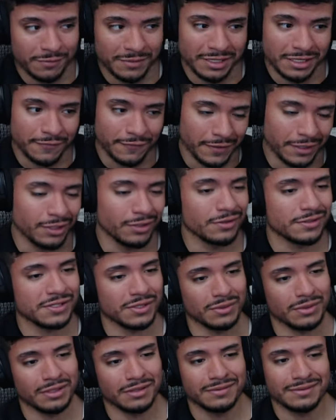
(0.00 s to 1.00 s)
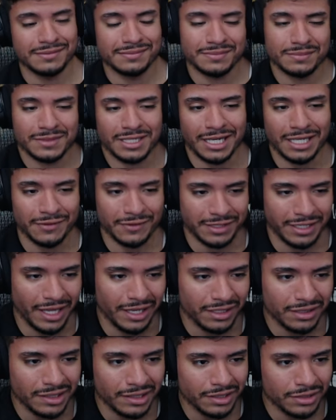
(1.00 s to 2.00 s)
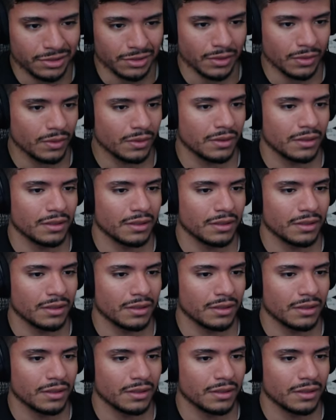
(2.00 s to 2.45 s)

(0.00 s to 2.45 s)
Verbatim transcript: the defender, so kind of calculated throw.